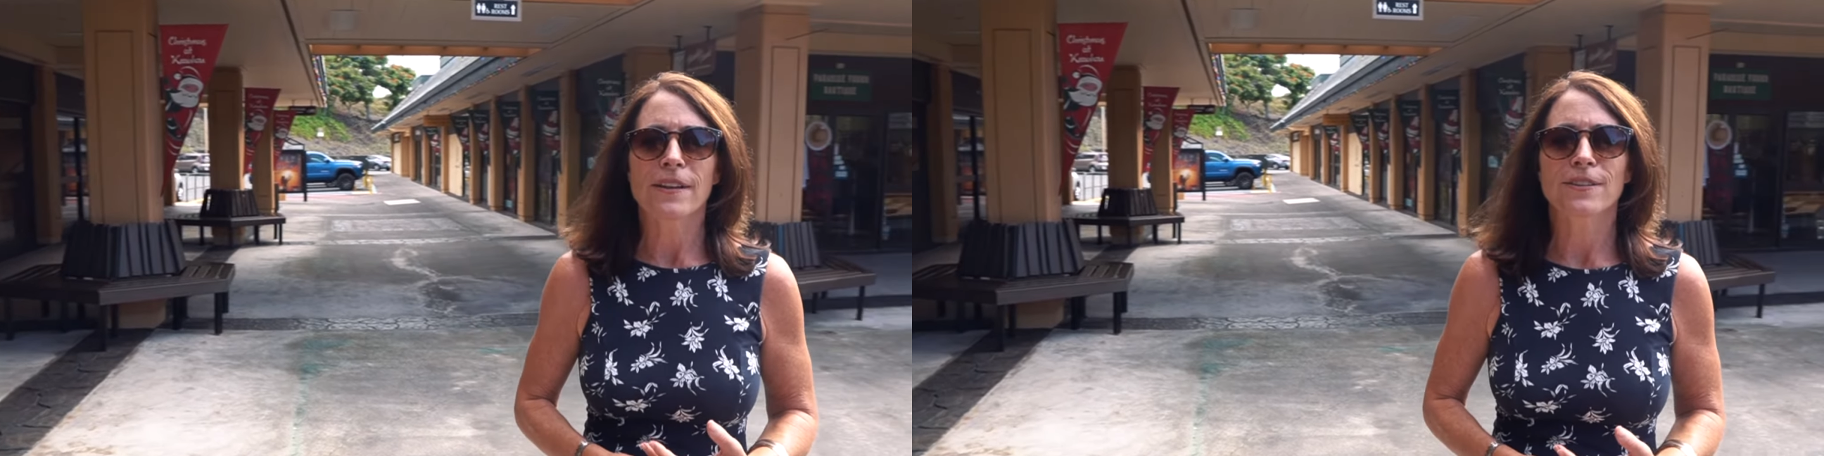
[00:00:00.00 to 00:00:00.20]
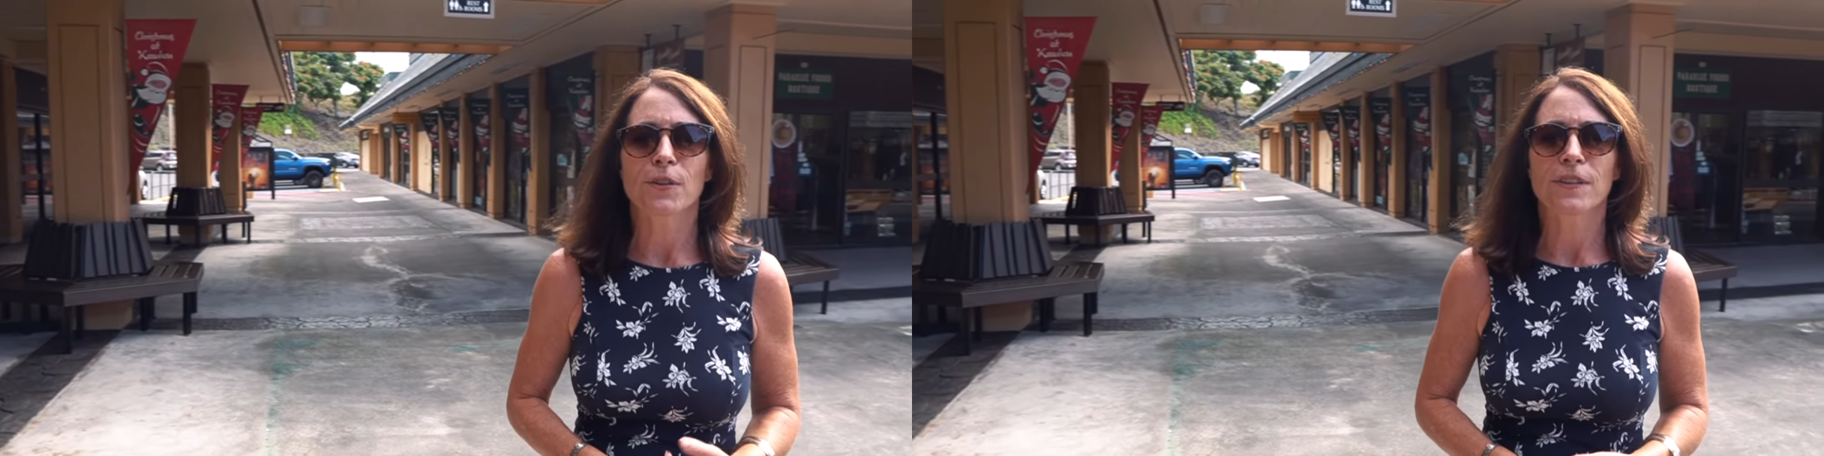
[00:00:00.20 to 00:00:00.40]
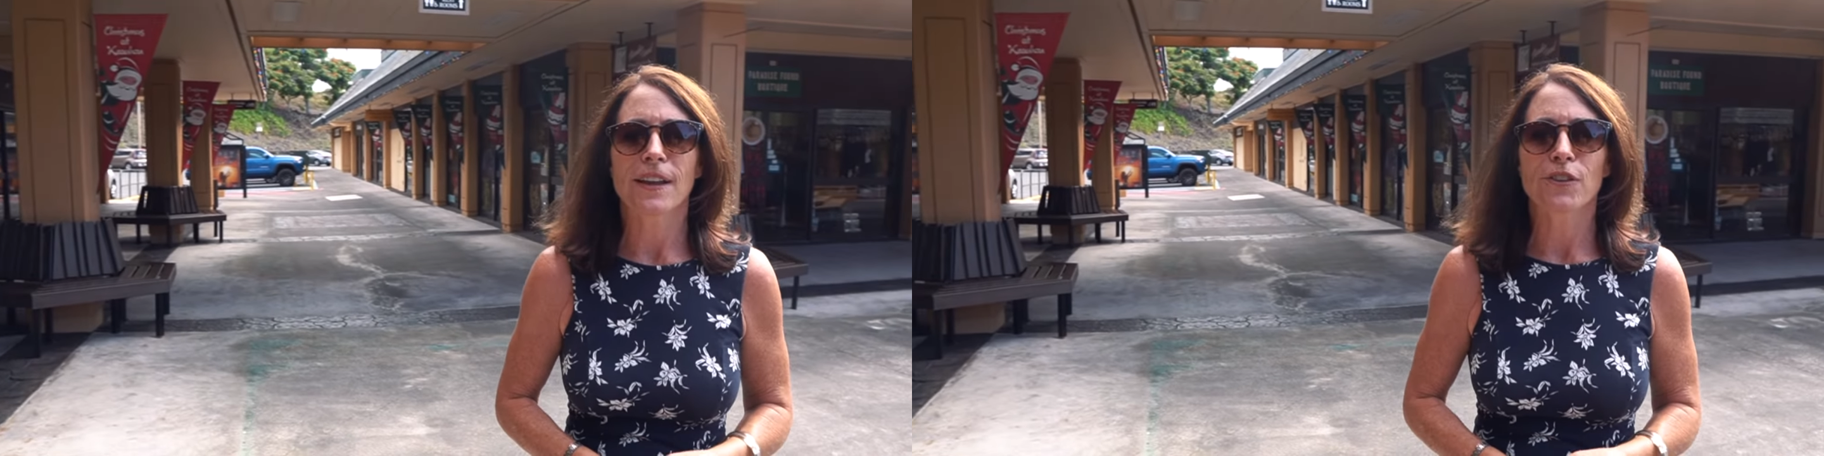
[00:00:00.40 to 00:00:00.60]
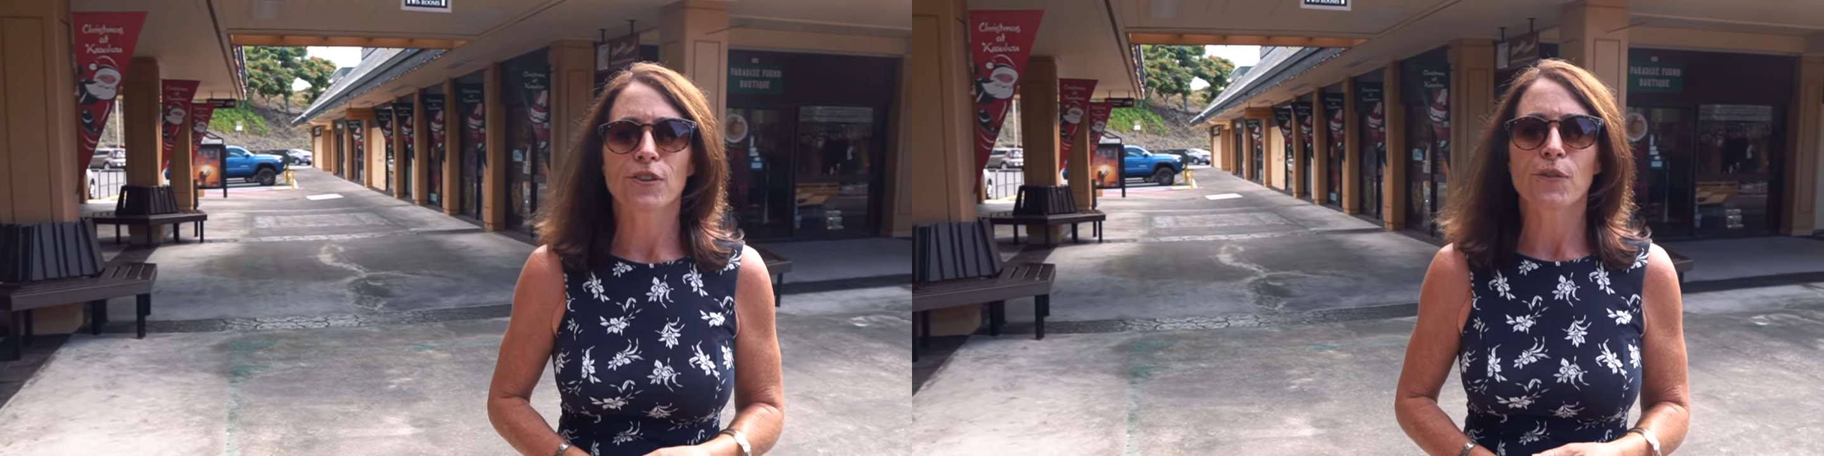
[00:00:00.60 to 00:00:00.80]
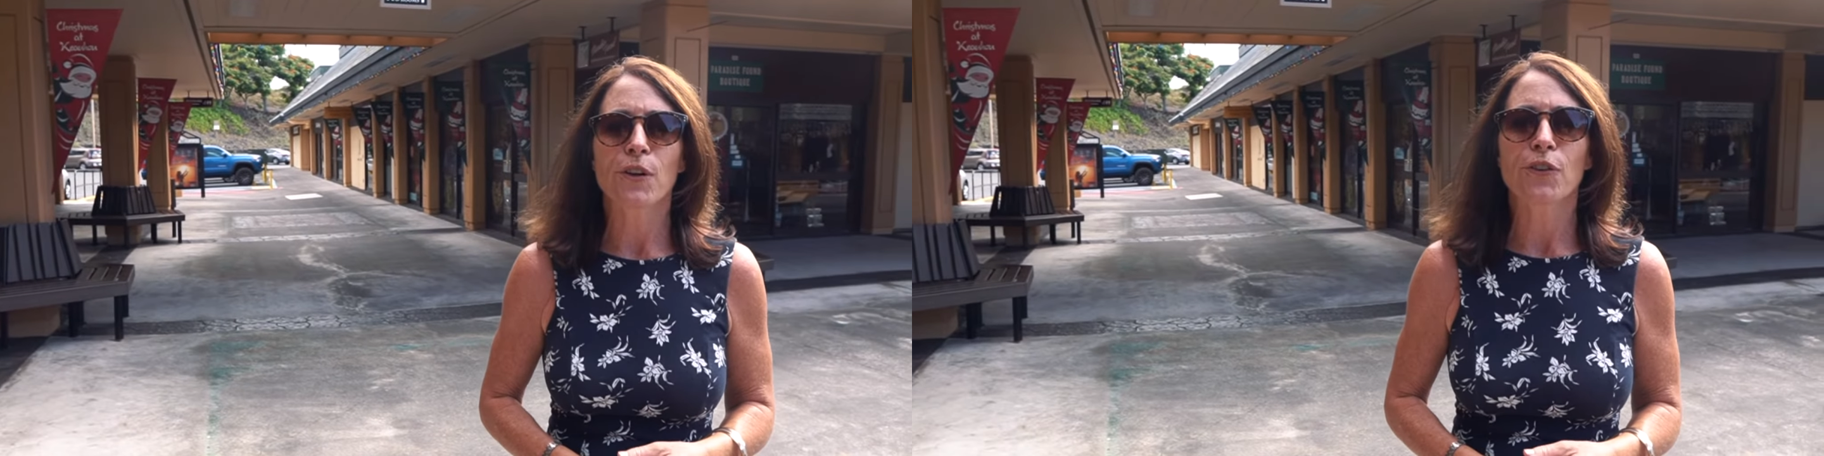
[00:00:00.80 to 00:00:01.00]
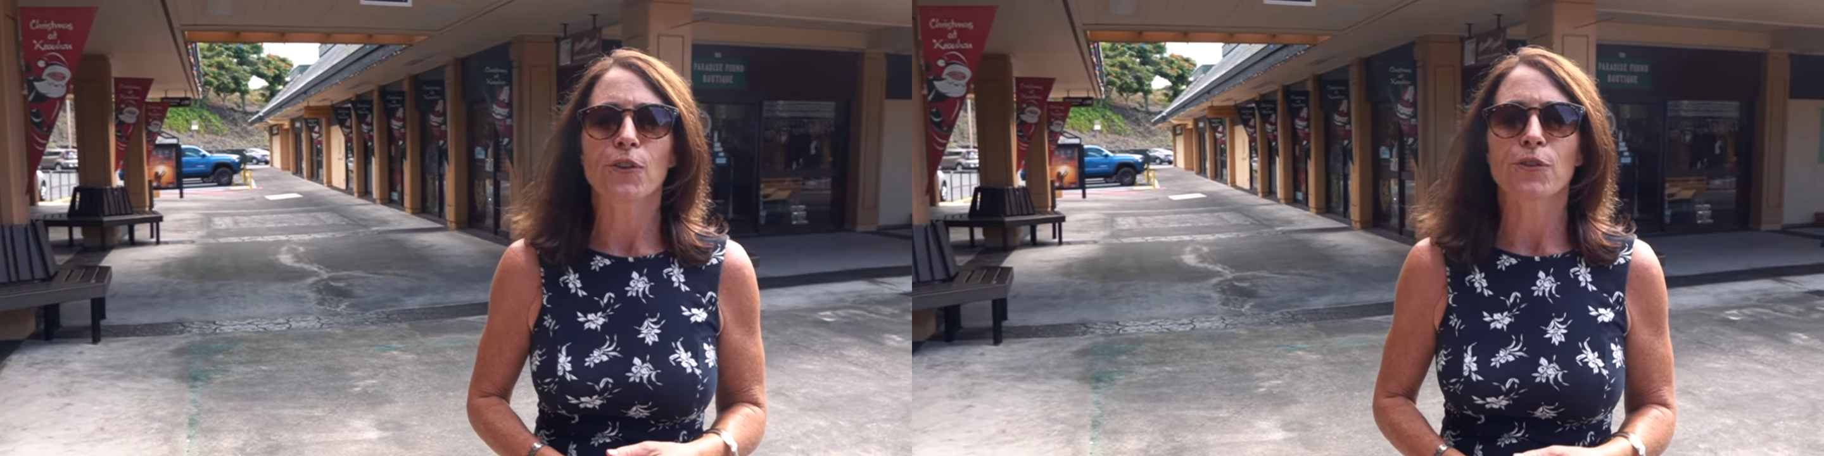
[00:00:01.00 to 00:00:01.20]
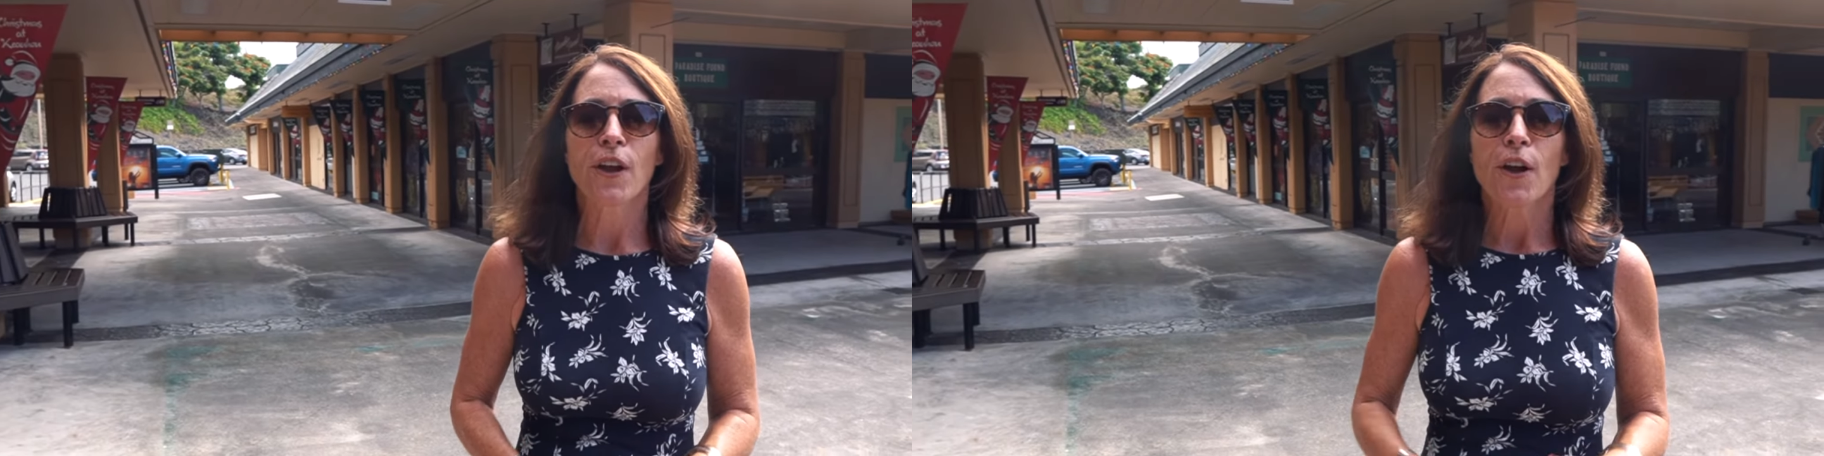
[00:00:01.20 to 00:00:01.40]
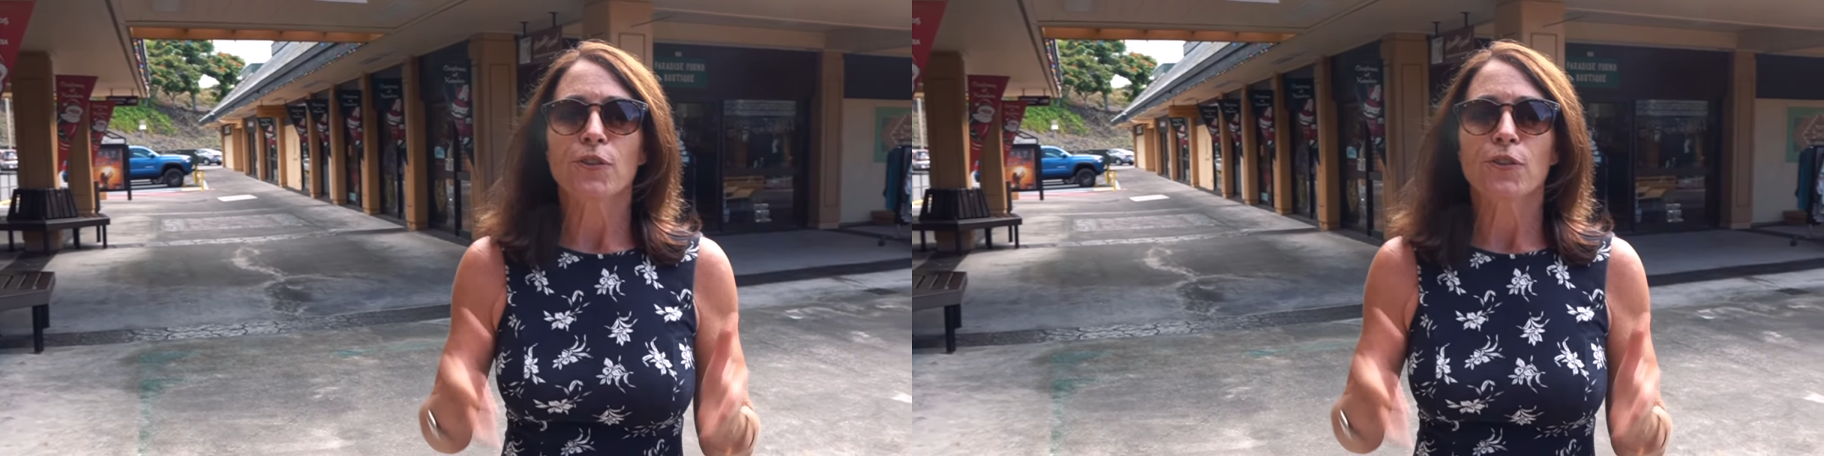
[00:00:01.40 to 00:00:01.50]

Association of Realtors.